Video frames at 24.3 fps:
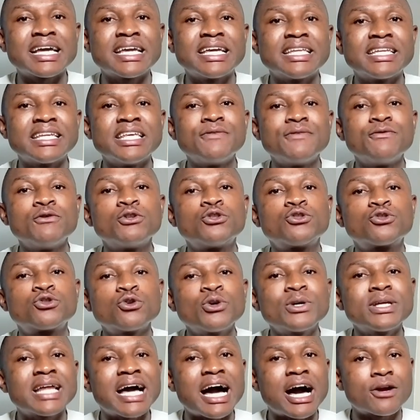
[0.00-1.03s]
if you throw
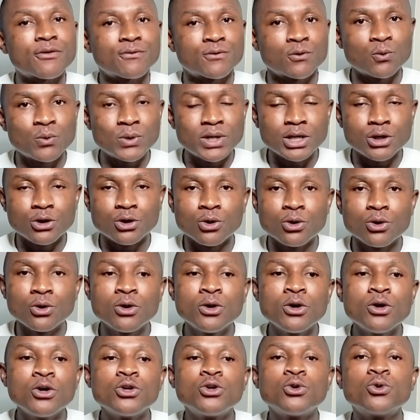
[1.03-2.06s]
it out of the
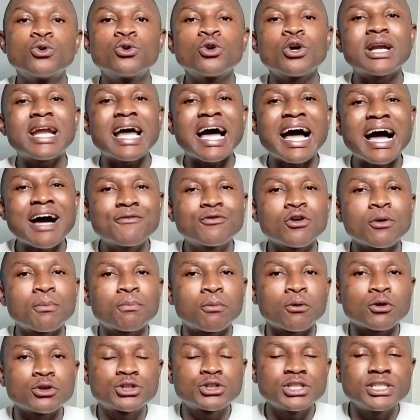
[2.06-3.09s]
window, you will not have the
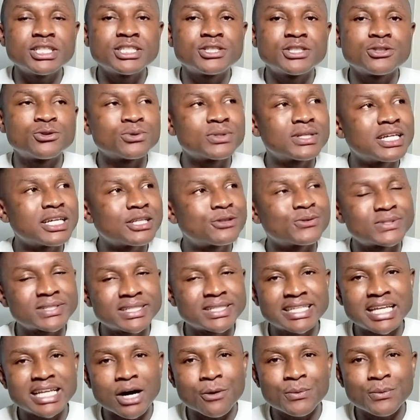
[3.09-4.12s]
opportunity to get to
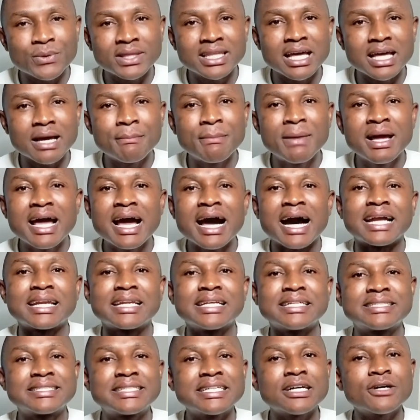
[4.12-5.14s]
sit down with them and
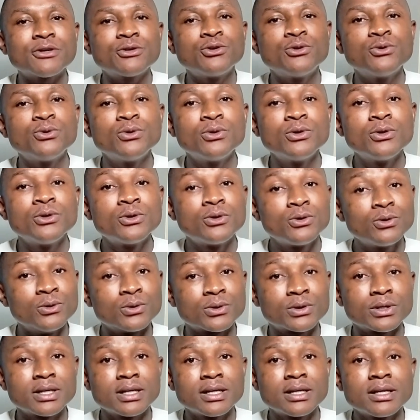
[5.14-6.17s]
they tell you,
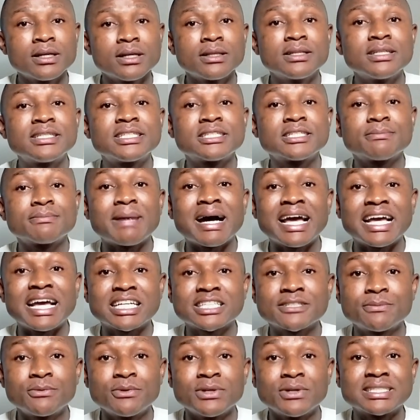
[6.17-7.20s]
look, this is my
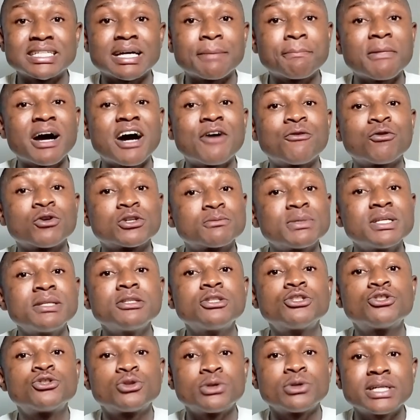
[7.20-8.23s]
experience. I was
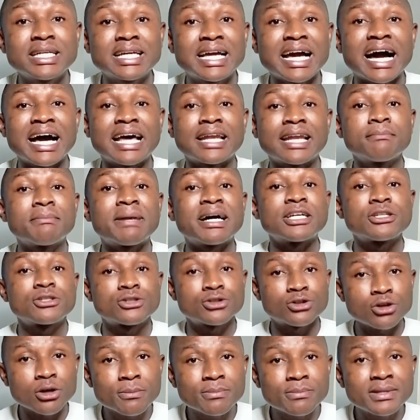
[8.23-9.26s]
being triggered by
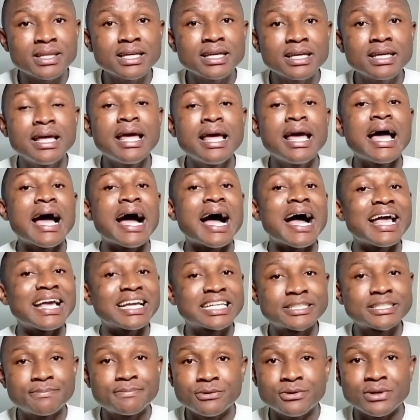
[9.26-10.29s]
something I
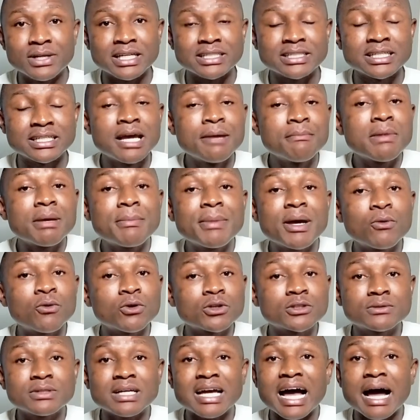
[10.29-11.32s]
experienced. Maybe I
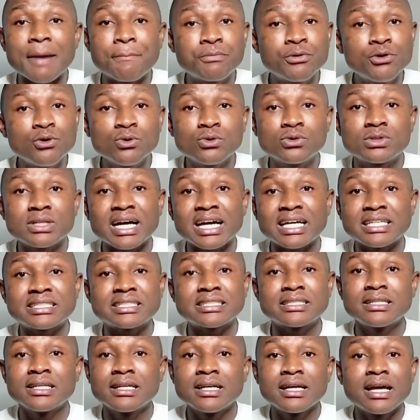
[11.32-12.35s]
was abused
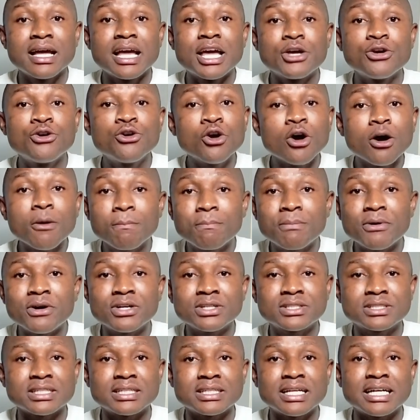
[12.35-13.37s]
as a young
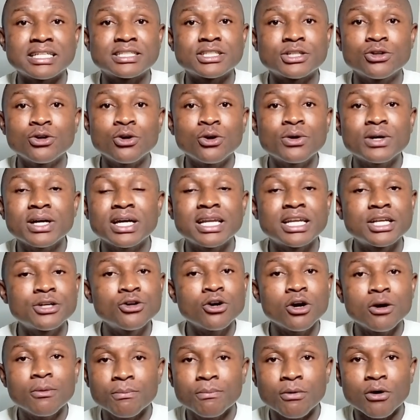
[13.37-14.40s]
person, as a young girl, a
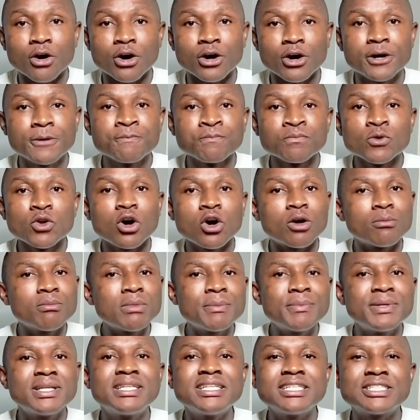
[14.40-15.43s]
young boy, or
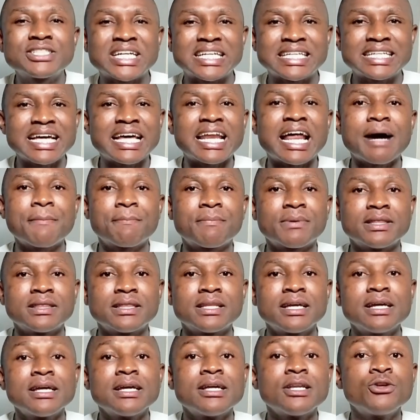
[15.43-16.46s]
maybe this and that
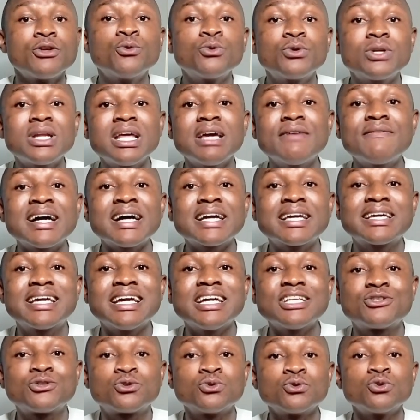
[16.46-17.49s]
happened. You never
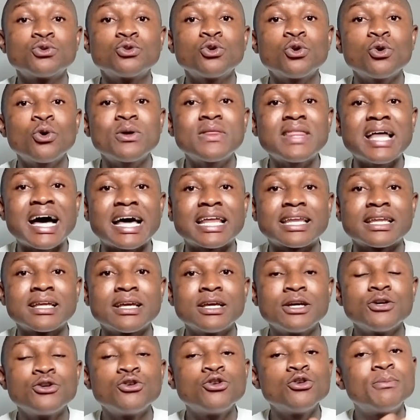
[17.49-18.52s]
get to know that.
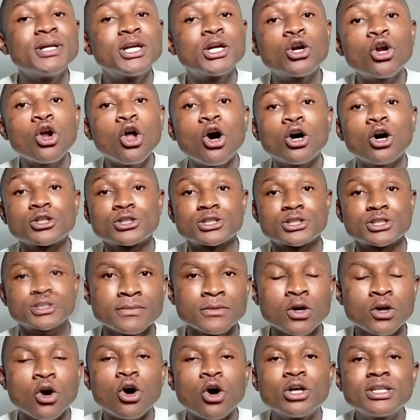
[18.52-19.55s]
You'll be
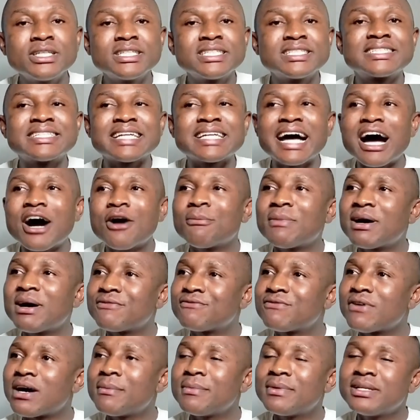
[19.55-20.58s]
lost. Or this is how my
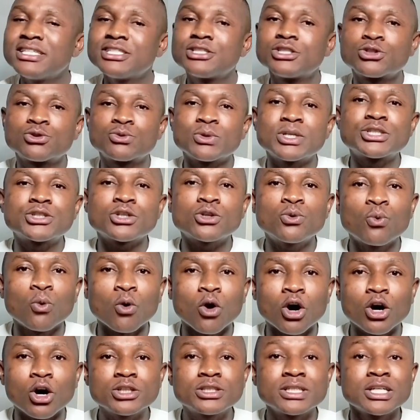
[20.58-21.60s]
family situation
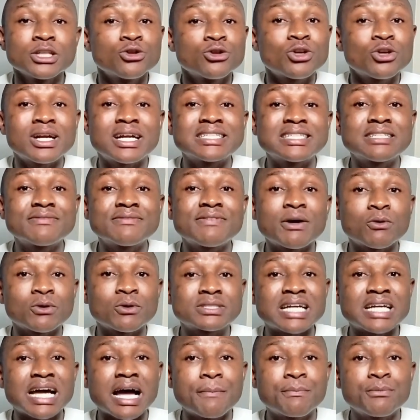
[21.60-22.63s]
was. Not as if I
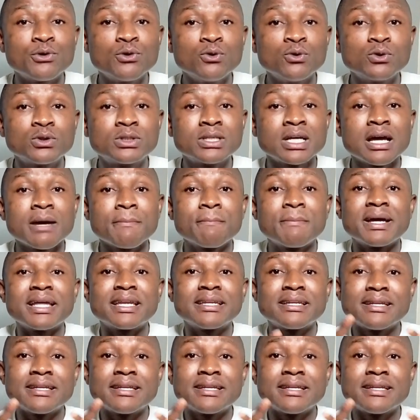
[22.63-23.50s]
was abused, but